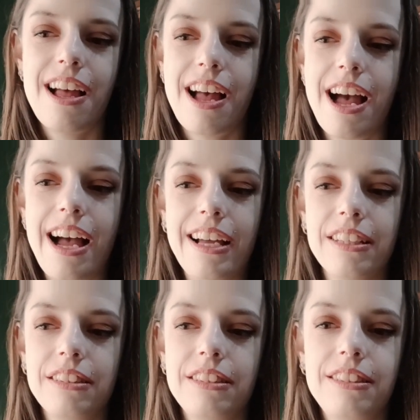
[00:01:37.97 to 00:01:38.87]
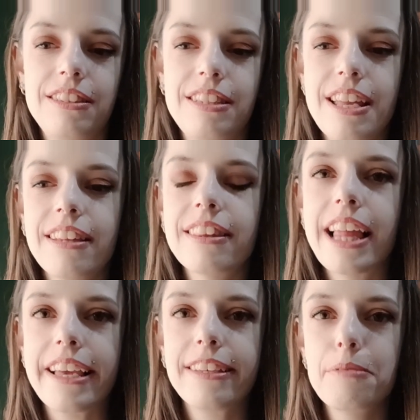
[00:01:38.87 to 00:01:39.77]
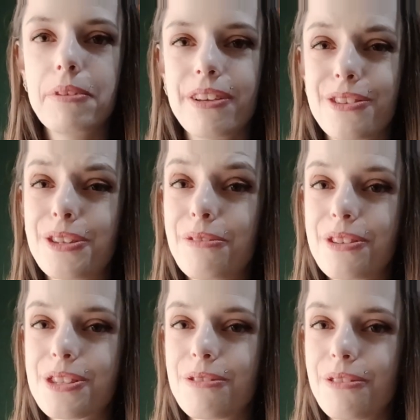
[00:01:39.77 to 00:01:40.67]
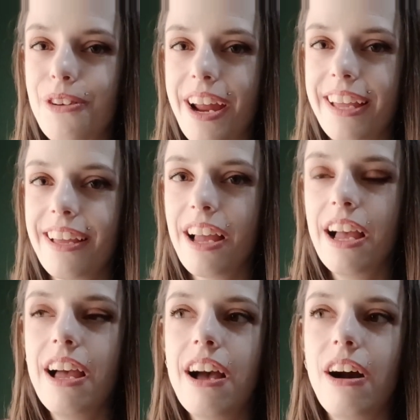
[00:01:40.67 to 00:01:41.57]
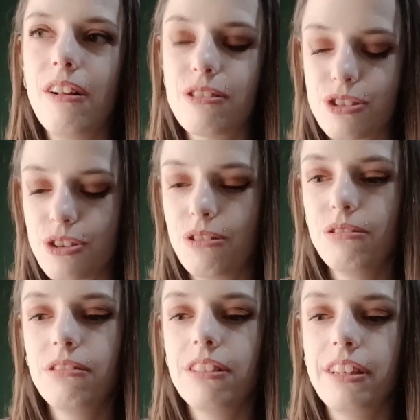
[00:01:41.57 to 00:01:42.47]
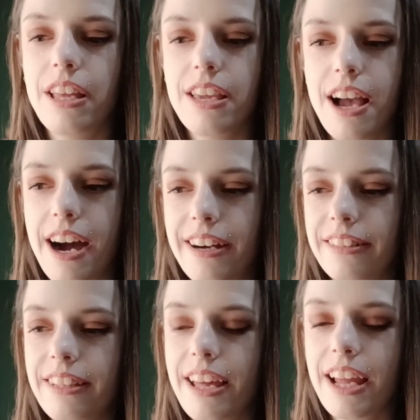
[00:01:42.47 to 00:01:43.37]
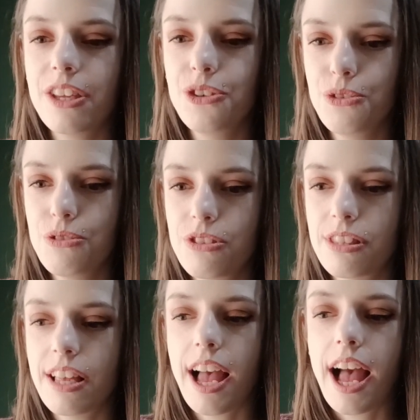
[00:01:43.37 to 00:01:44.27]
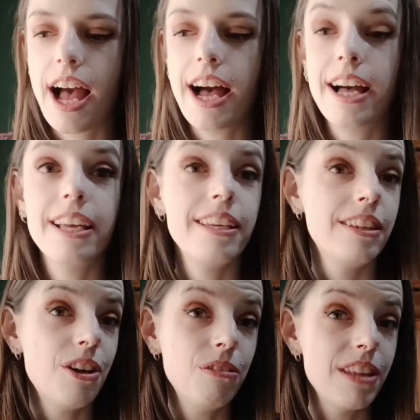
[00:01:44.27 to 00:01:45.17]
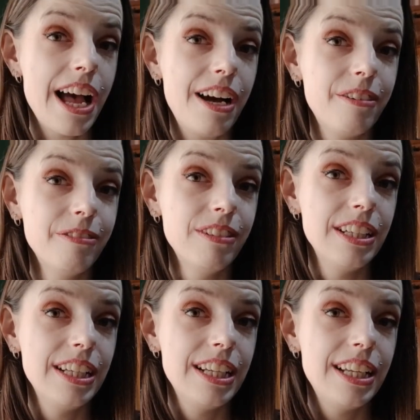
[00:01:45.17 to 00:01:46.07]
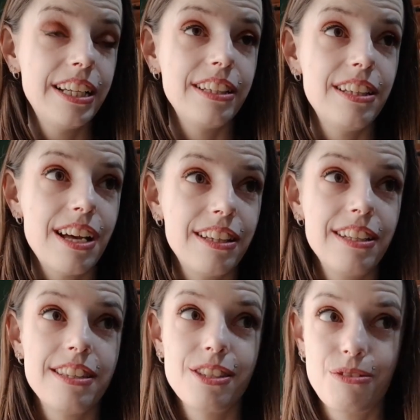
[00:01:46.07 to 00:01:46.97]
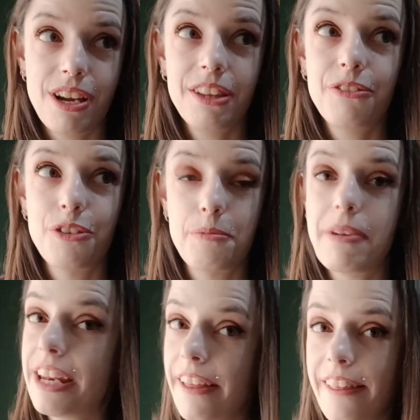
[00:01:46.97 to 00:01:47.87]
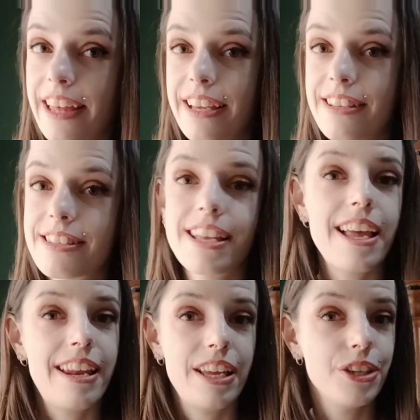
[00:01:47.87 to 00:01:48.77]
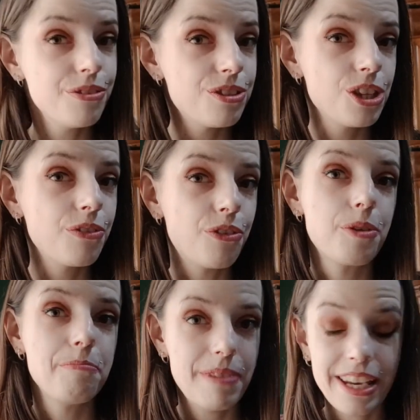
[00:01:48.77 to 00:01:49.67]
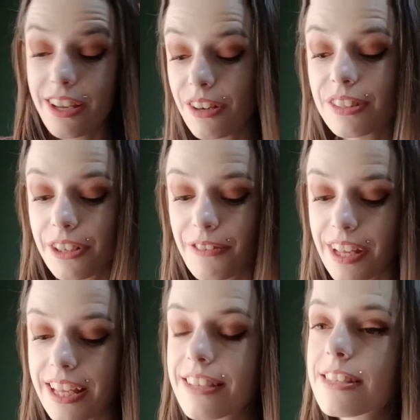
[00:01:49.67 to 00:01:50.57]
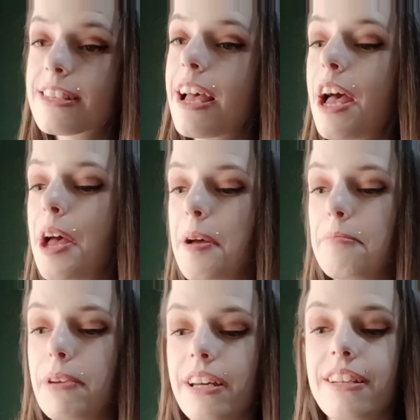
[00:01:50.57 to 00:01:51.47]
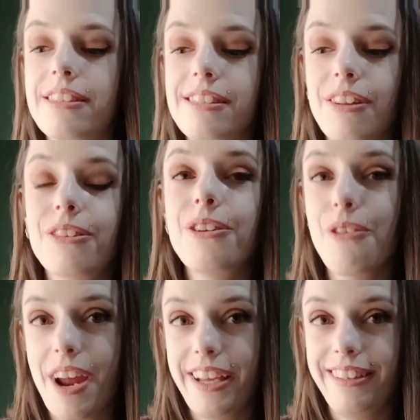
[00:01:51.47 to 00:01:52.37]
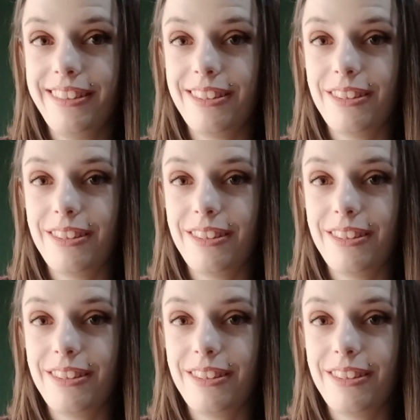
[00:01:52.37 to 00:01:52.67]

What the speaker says: I didn't like it because it was so gray. Also, the yarn that I used, I know now that it's great for many things, and I used it for many other things, but it's not great